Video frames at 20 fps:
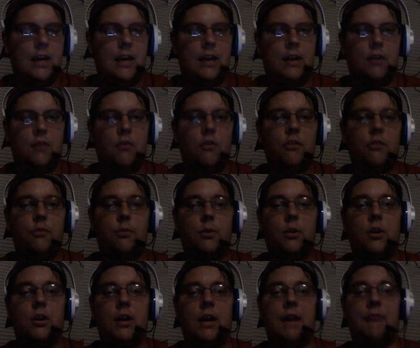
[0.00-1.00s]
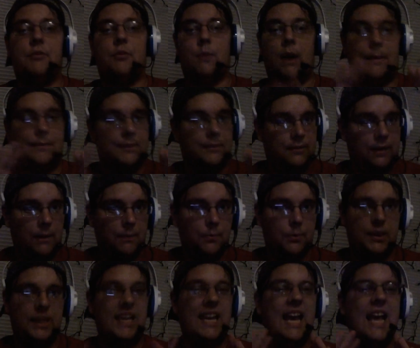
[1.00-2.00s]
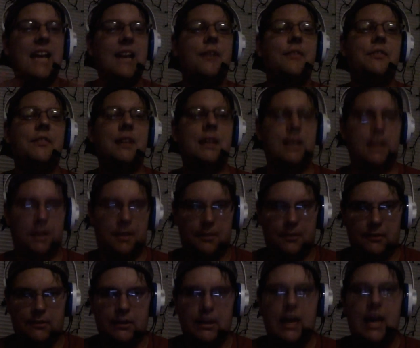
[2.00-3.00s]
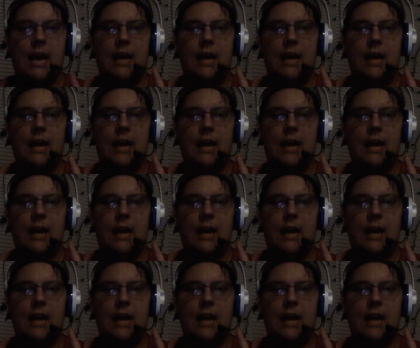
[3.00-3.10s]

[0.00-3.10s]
And of course, we're going to have to wrap this up with the NFC East.